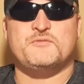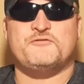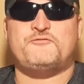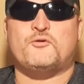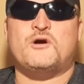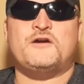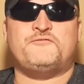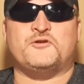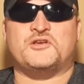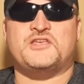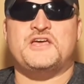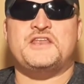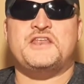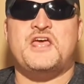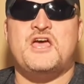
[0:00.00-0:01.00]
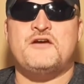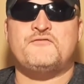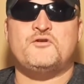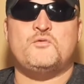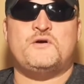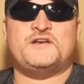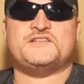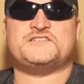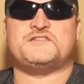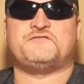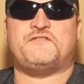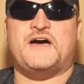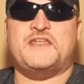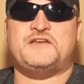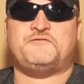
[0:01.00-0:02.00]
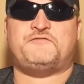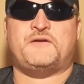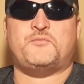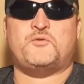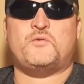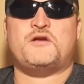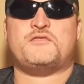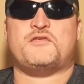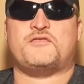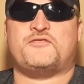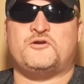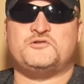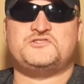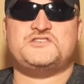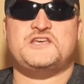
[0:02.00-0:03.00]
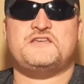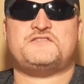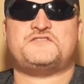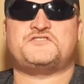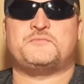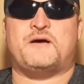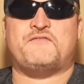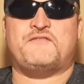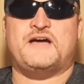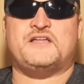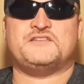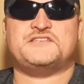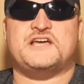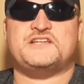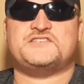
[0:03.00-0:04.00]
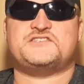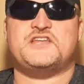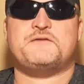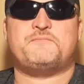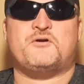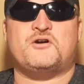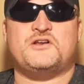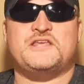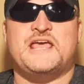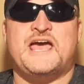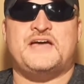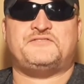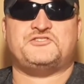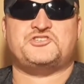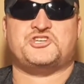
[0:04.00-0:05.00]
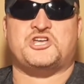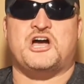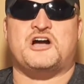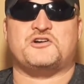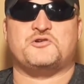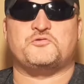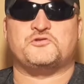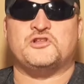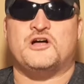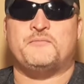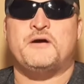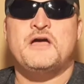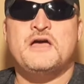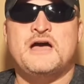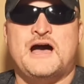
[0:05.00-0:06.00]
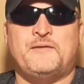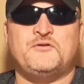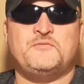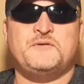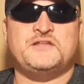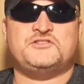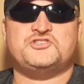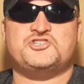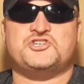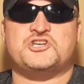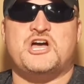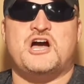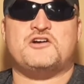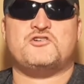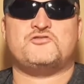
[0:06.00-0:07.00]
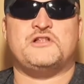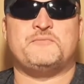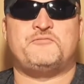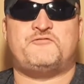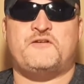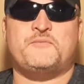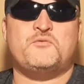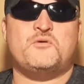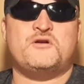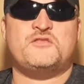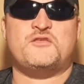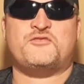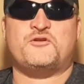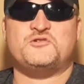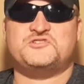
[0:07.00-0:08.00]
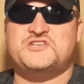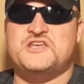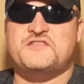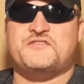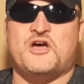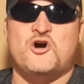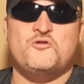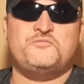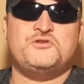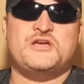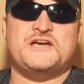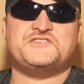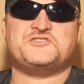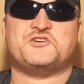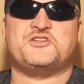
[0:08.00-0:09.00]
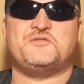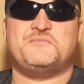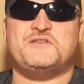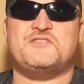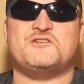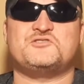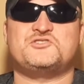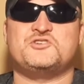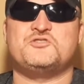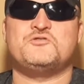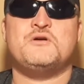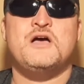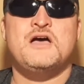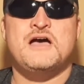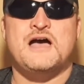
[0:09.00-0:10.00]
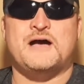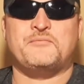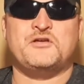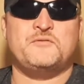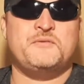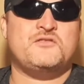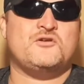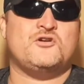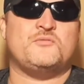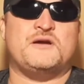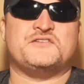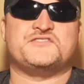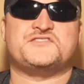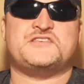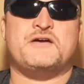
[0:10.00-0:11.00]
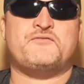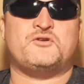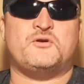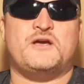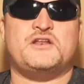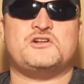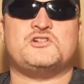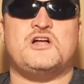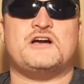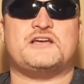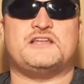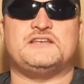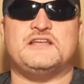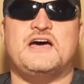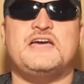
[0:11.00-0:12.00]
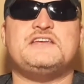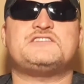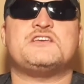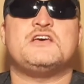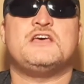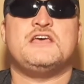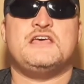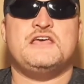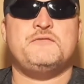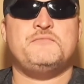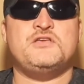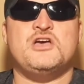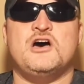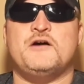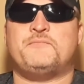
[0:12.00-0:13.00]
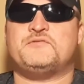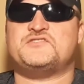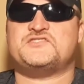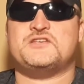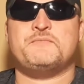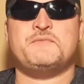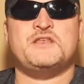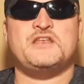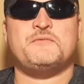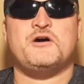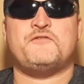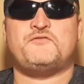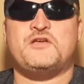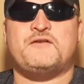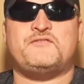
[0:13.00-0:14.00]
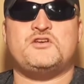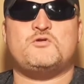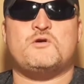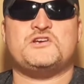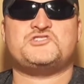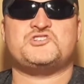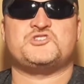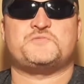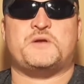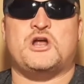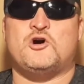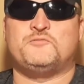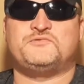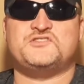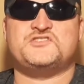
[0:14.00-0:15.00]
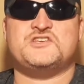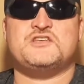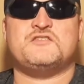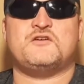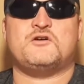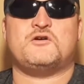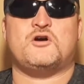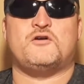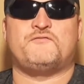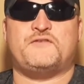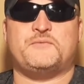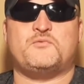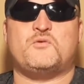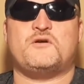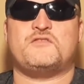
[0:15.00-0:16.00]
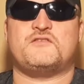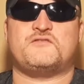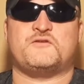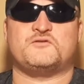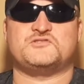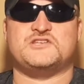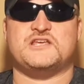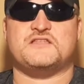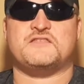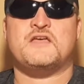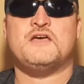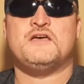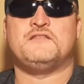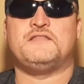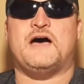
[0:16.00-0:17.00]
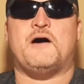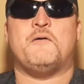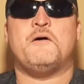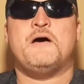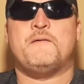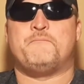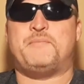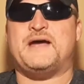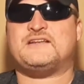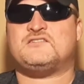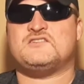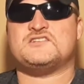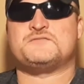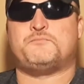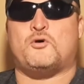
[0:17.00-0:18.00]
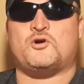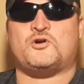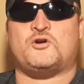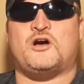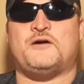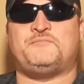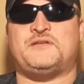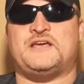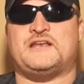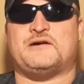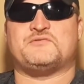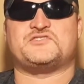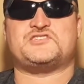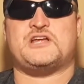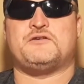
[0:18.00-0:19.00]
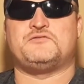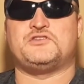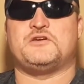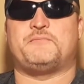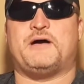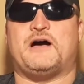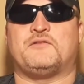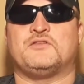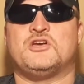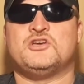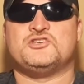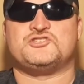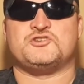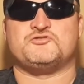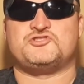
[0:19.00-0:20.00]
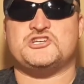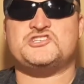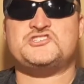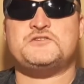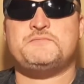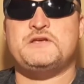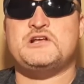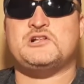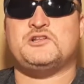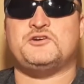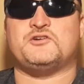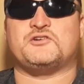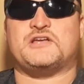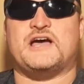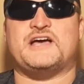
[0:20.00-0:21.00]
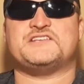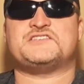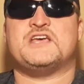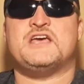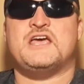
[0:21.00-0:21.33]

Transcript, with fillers: before I forget, everyone is invited February the 13th to my Valentine's Day party at the Chicago Club. I'm going to be at the Chicago Club February the 13th. I hope you guys are going to be there too. I'm going to be there around 7 or 8 o'clock at night. Hit me up, send me an email if you have any questions, but I hope to see you there on February the 13th. Now, back to this border update I was telling you about. So, just to be clear, guys,